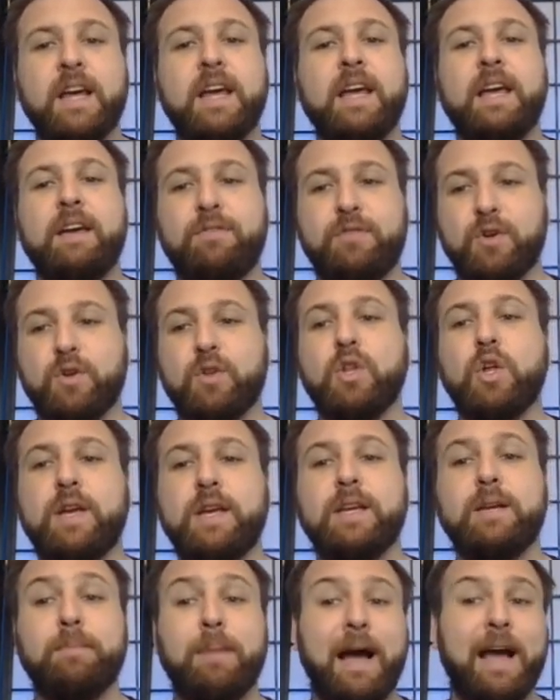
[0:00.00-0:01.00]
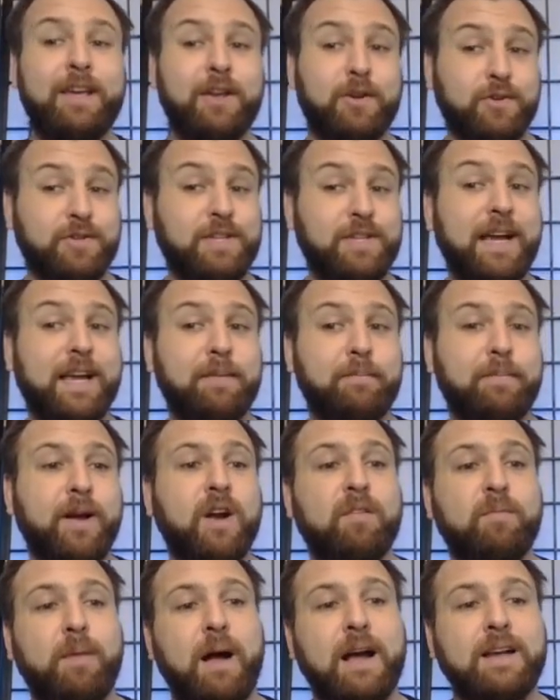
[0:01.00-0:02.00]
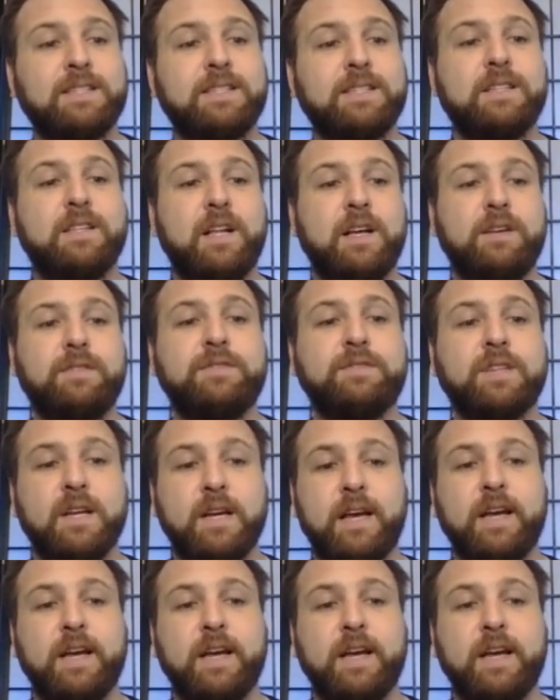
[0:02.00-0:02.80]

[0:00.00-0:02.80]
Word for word: If you're looking to buy your second pair of boxing gloves,